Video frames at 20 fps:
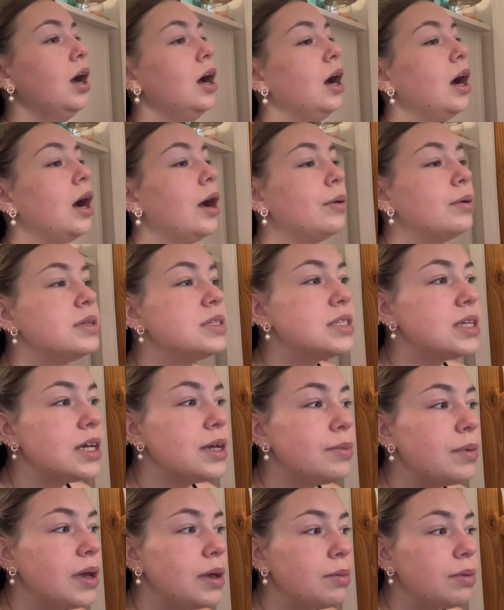I would say
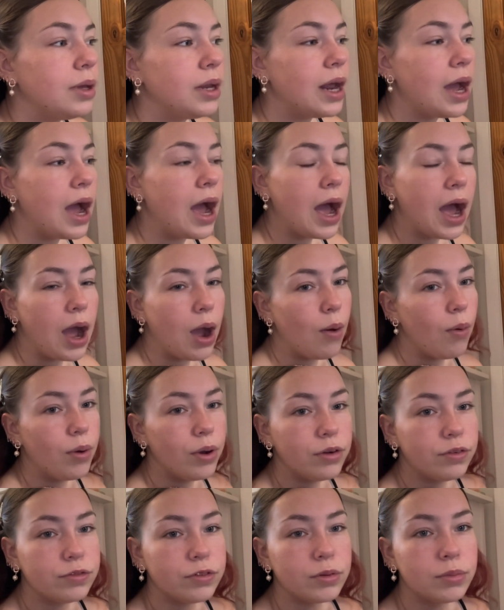maybe an hour
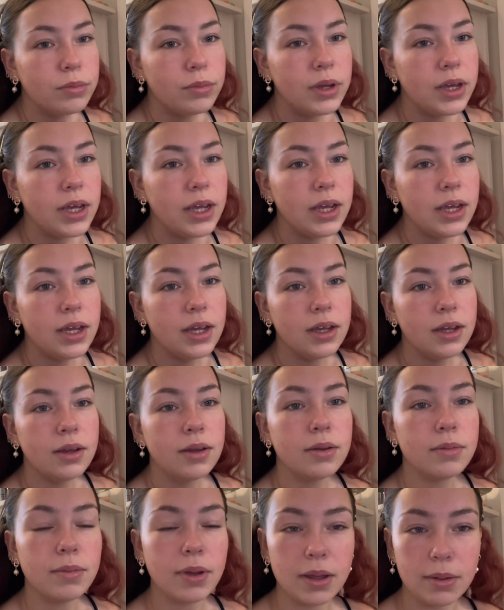from me,
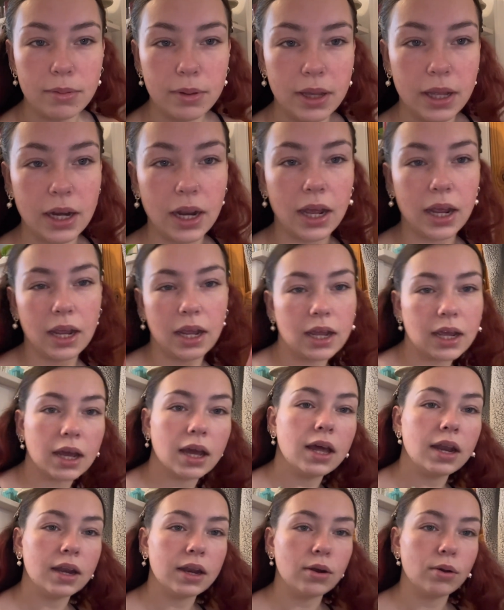maybe like a
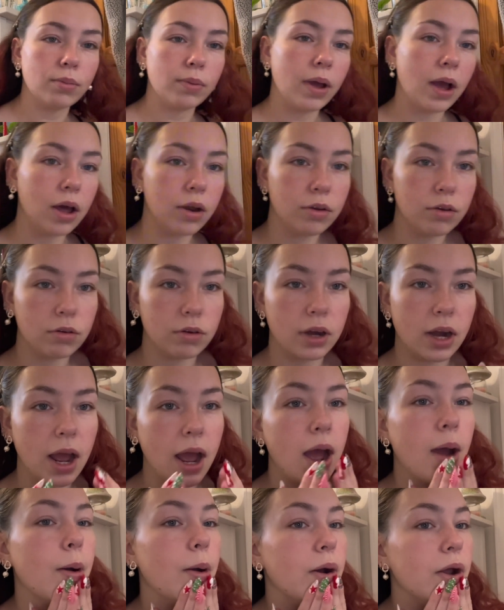little bit under an
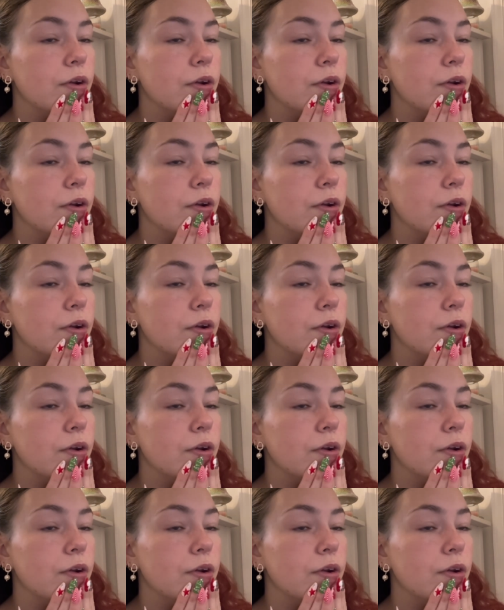hour